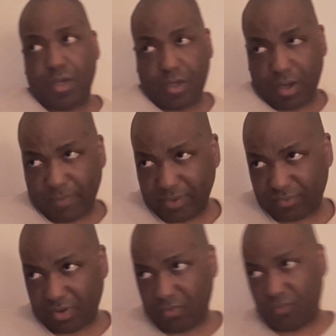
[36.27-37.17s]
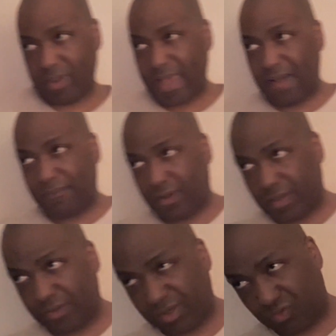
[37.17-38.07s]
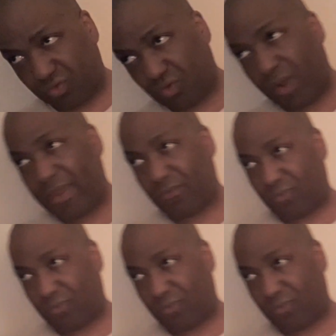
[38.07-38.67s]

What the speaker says: All right, so we have a Detroit